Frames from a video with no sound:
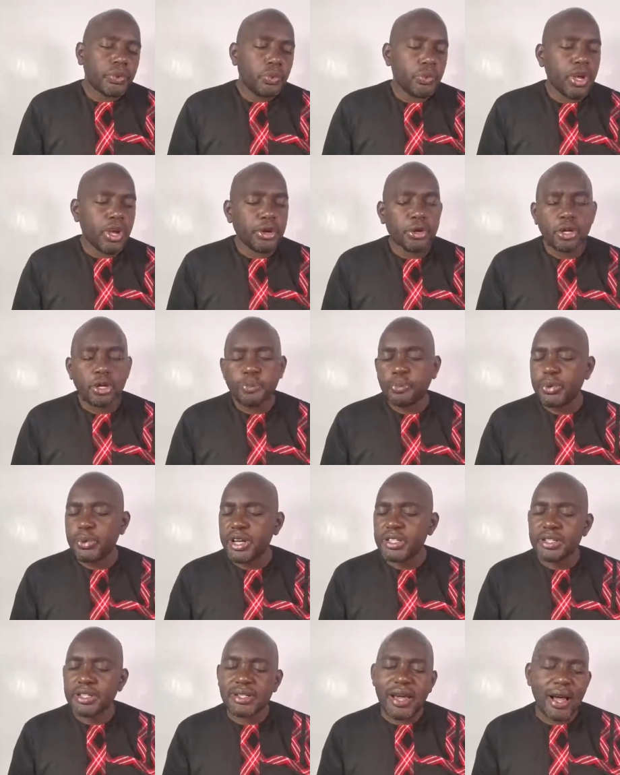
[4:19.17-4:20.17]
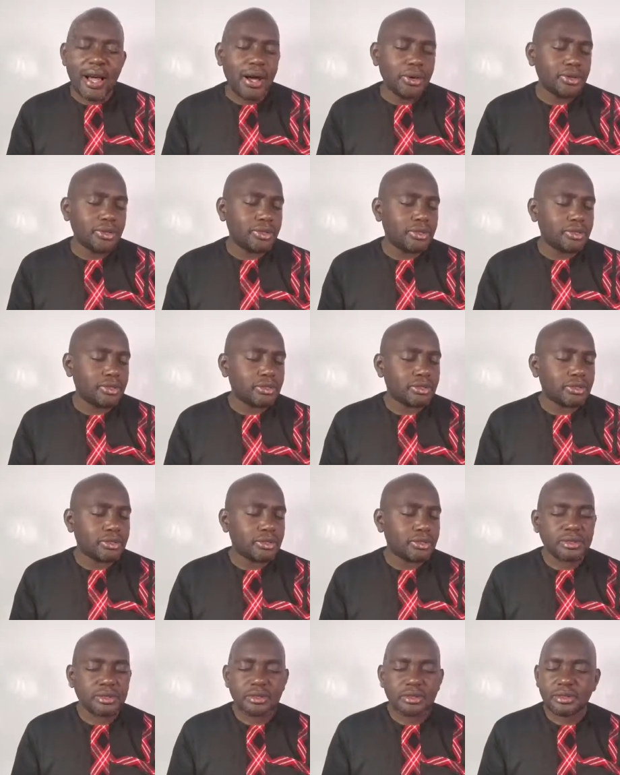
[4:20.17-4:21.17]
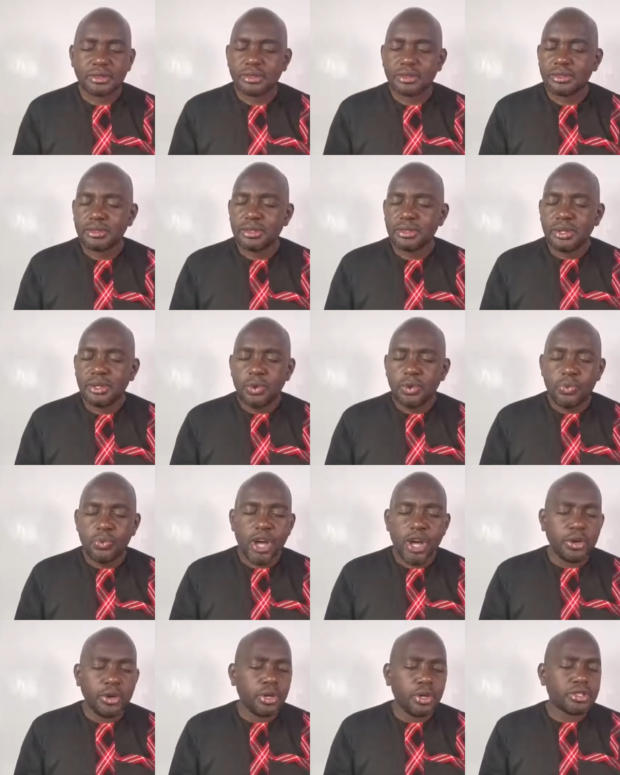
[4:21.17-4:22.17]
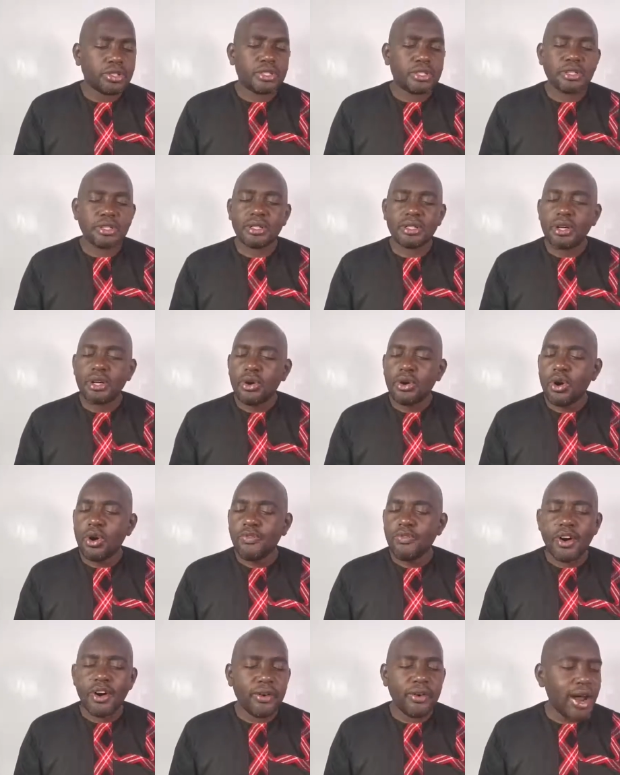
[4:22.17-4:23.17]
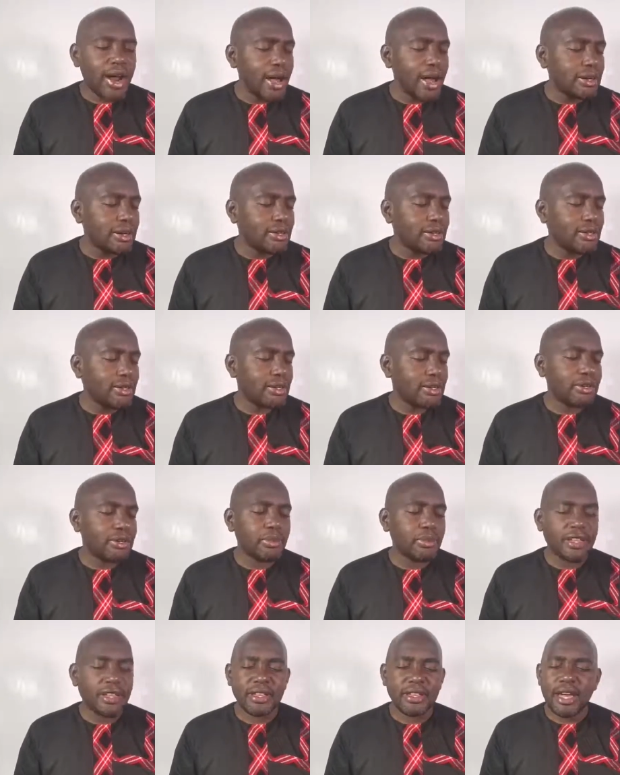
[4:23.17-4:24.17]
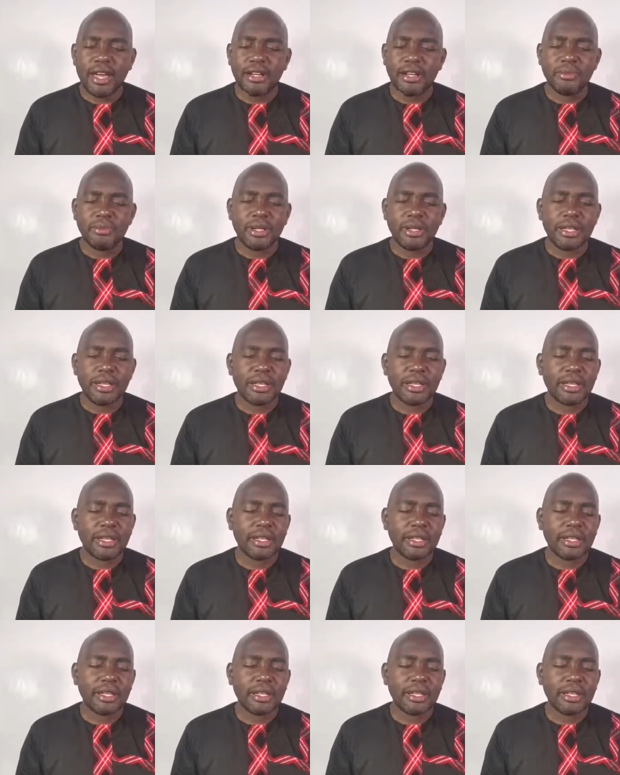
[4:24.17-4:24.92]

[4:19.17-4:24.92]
We are not pressed down. We are not overrun by the enemy.